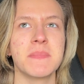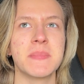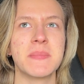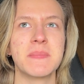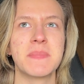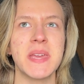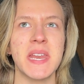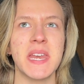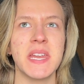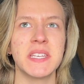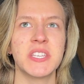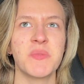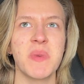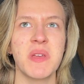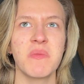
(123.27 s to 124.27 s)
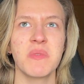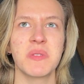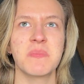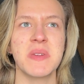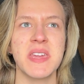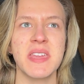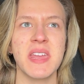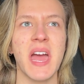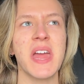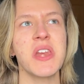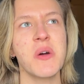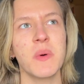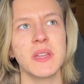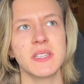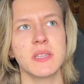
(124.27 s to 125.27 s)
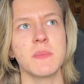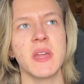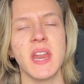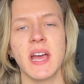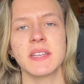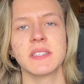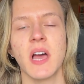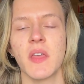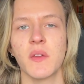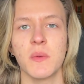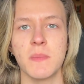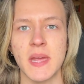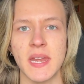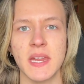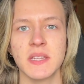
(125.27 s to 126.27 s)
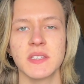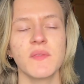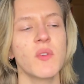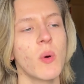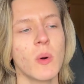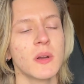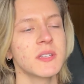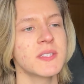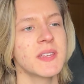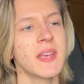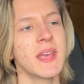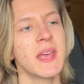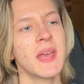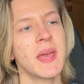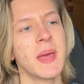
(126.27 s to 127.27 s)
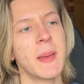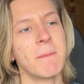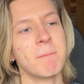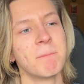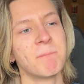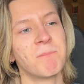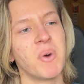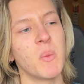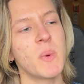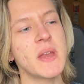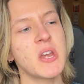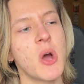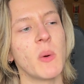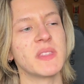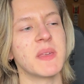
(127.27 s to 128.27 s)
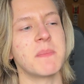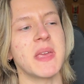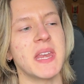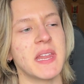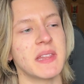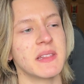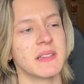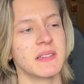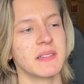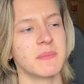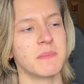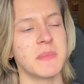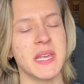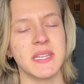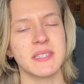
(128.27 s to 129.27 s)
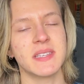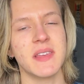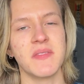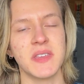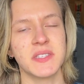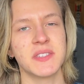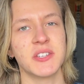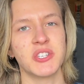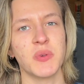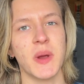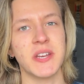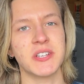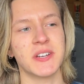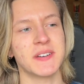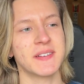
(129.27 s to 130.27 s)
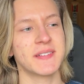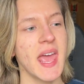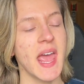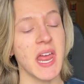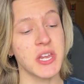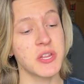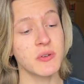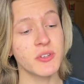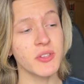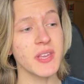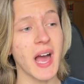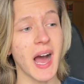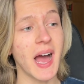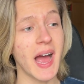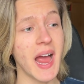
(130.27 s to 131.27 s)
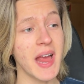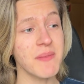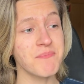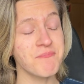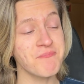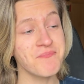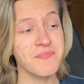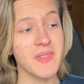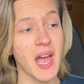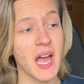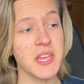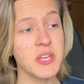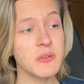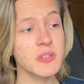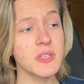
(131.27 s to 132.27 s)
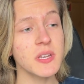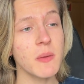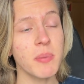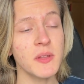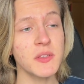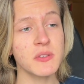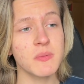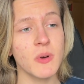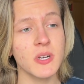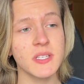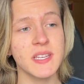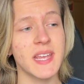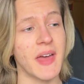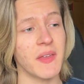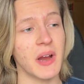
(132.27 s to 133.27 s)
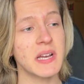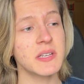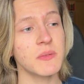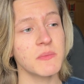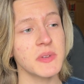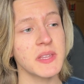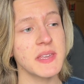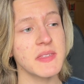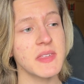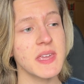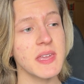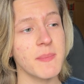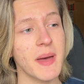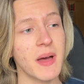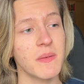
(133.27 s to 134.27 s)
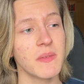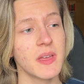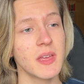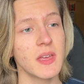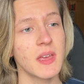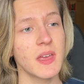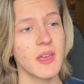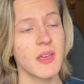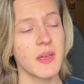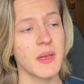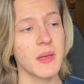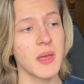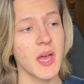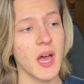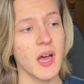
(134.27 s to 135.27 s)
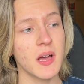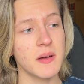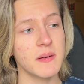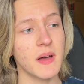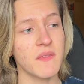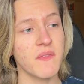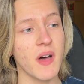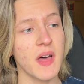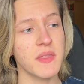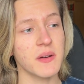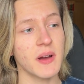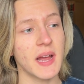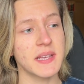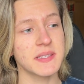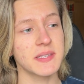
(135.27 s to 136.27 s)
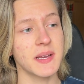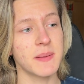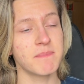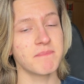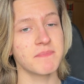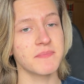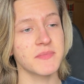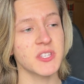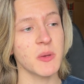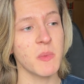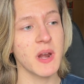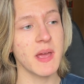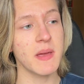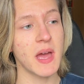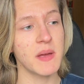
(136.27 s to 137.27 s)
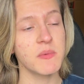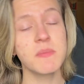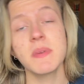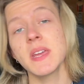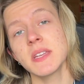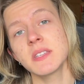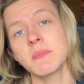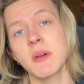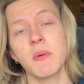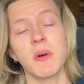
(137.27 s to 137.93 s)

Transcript: being intimate with me. I know intimate has other meanings, of course, but we know what the meaning means in this situation. And usually, I usually don't put those words together. I don't really think about a father as someone I would be intimate